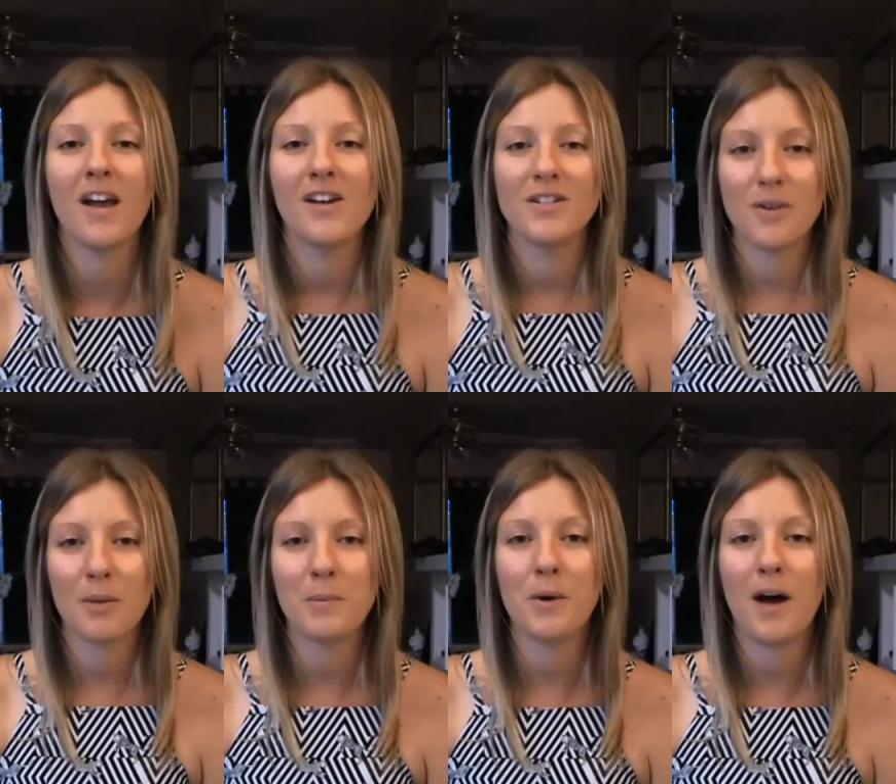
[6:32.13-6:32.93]
So I
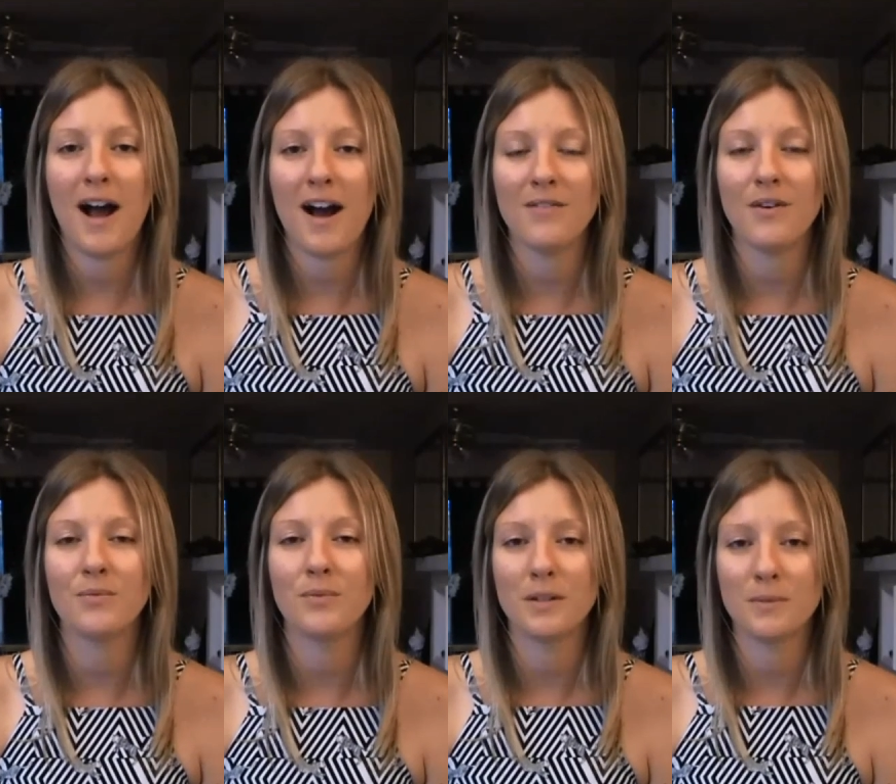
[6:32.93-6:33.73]
hope you all have a
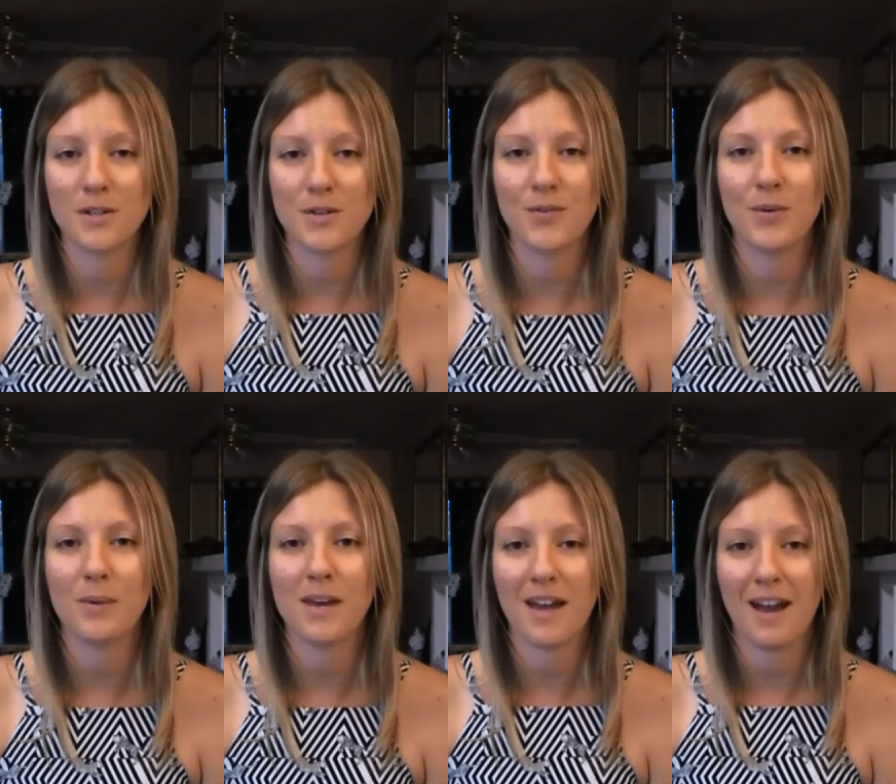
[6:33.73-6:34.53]
really wonderful
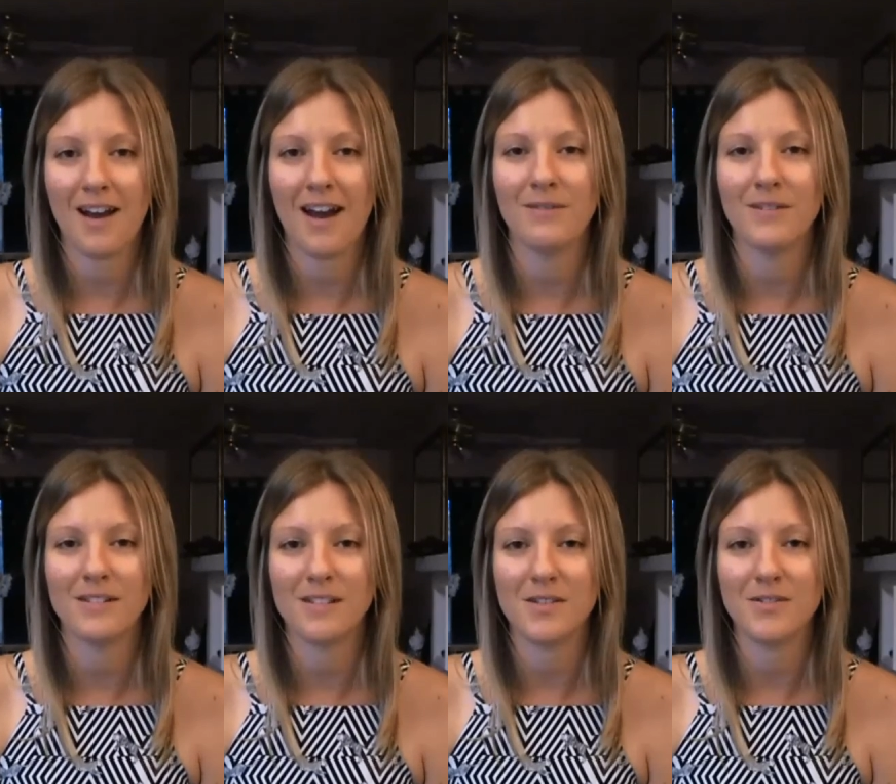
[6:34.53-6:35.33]
week, and I will
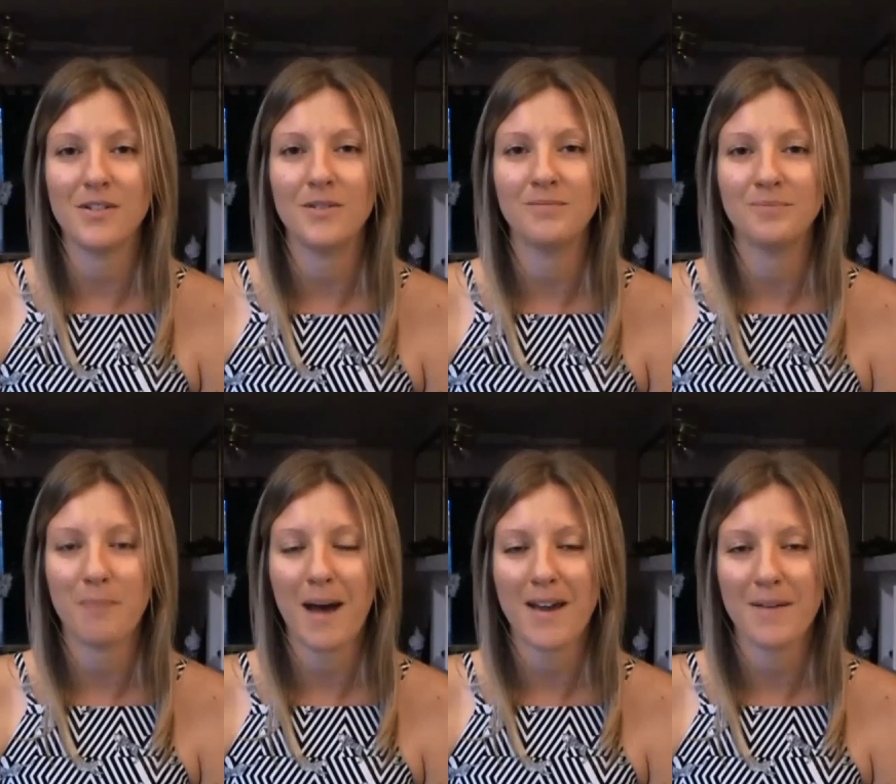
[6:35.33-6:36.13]
see you soon.
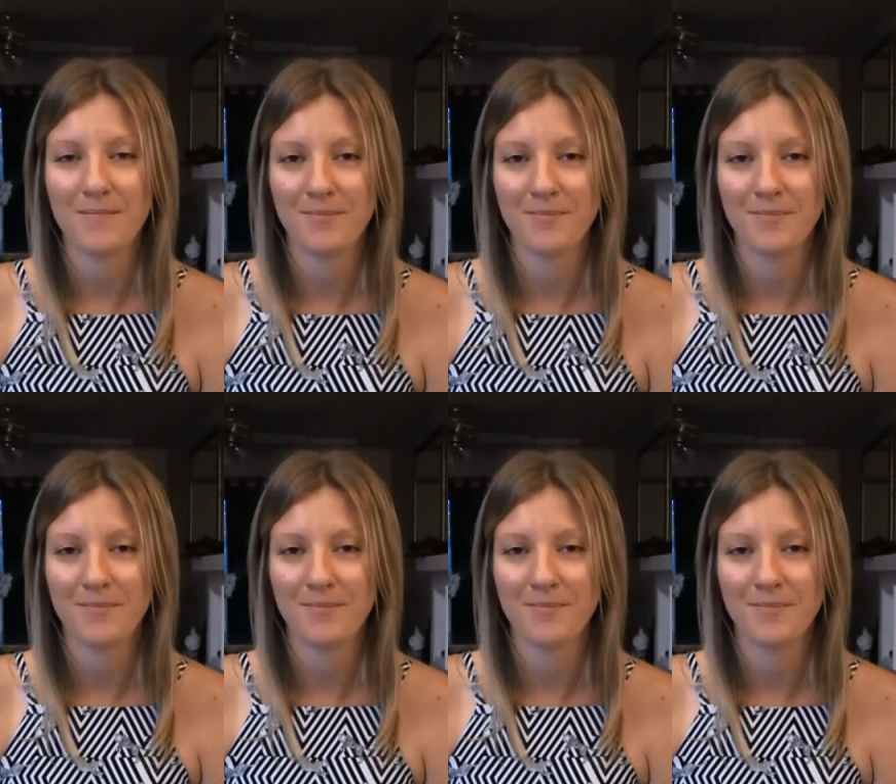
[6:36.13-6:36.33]
Bye.